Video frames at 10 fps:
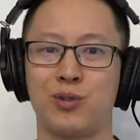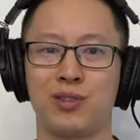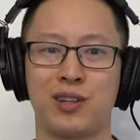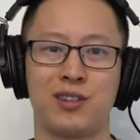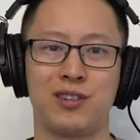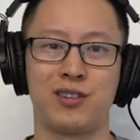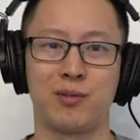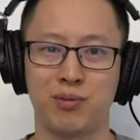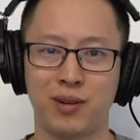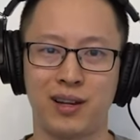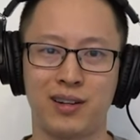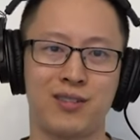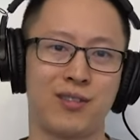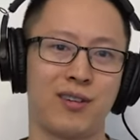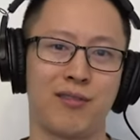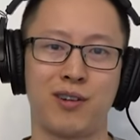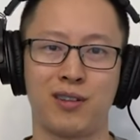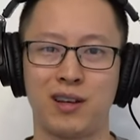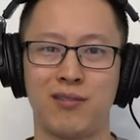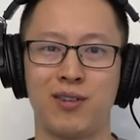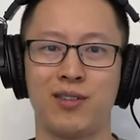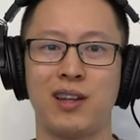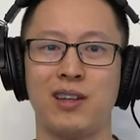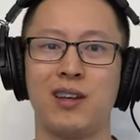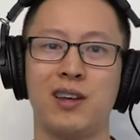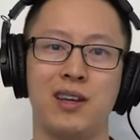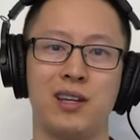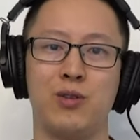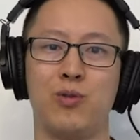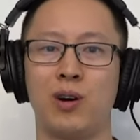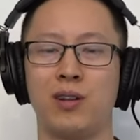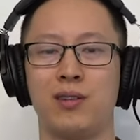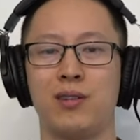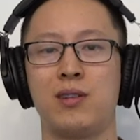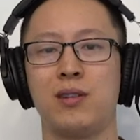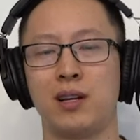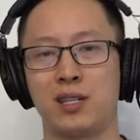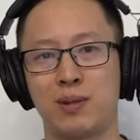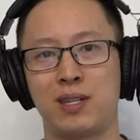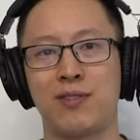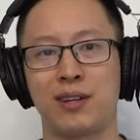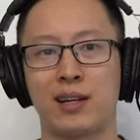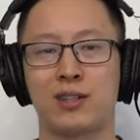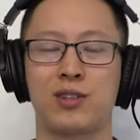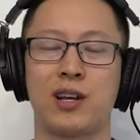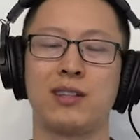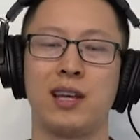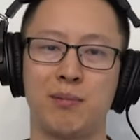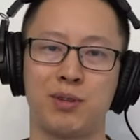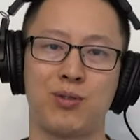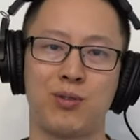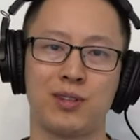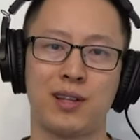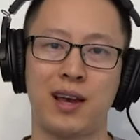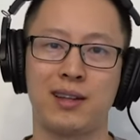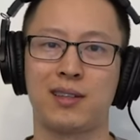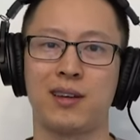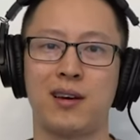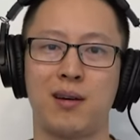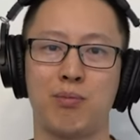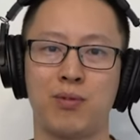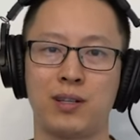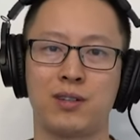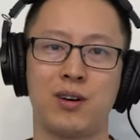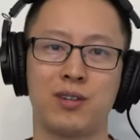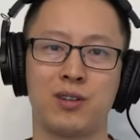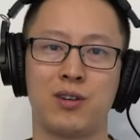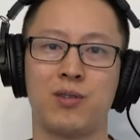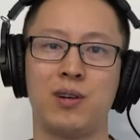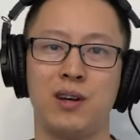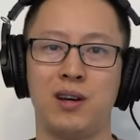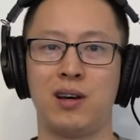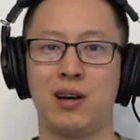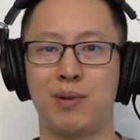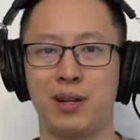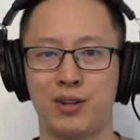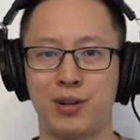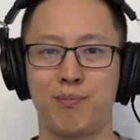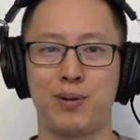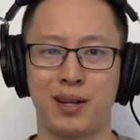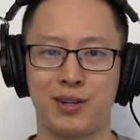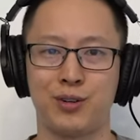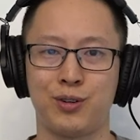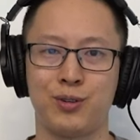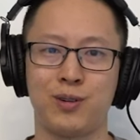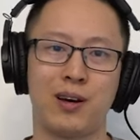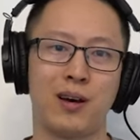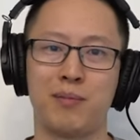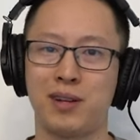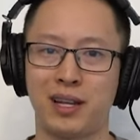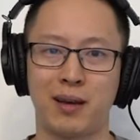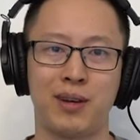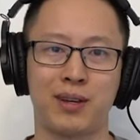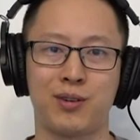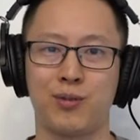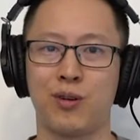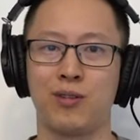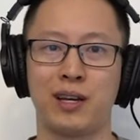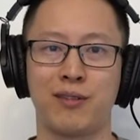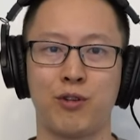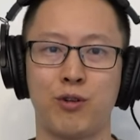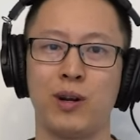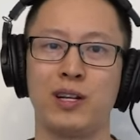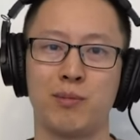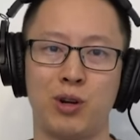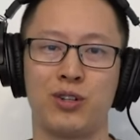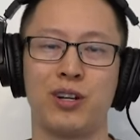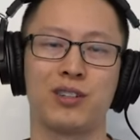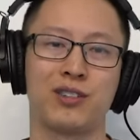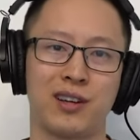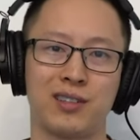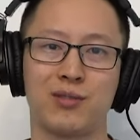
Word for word: such as your planche or your front lever, then you'd want a specific exercise aims towards that, um, plus also potential, potential um, dynamic or like full range of motion exercise as